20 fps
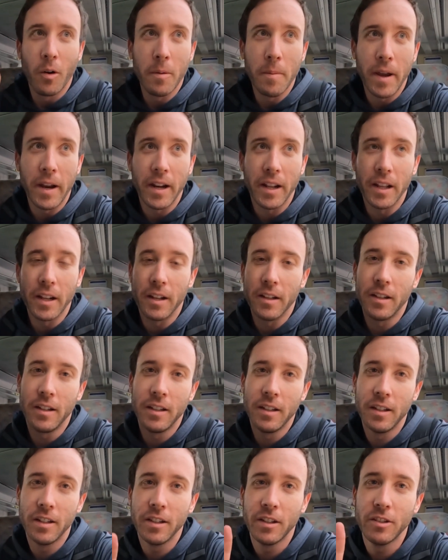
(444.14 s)
We made it.
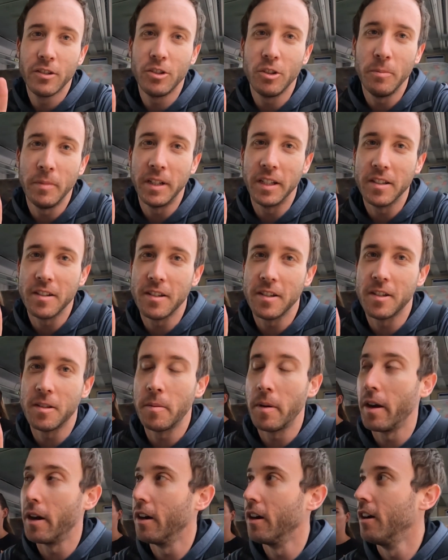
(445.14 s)
2 minutes to
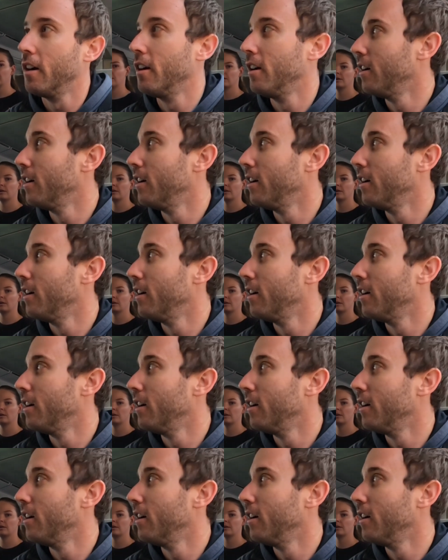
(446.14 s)
spare.